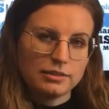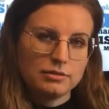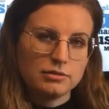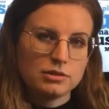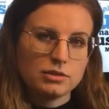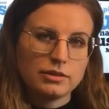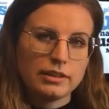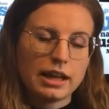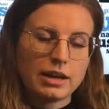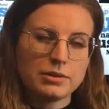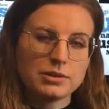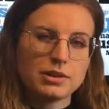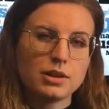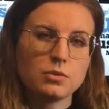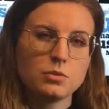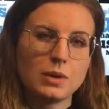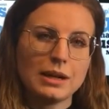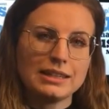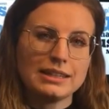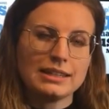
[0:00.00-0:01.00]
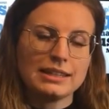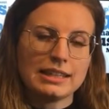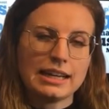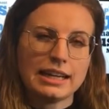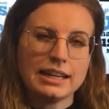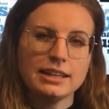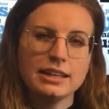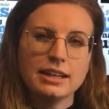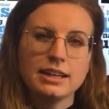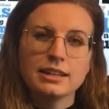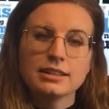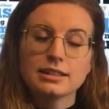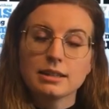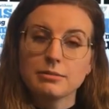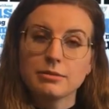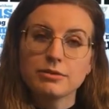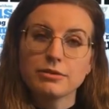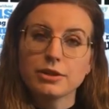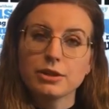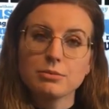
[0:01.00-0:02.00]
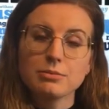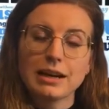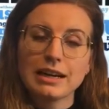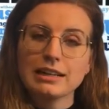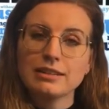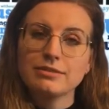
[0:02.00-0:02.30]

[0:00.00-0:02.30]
So that was on Wednesday. Some of you might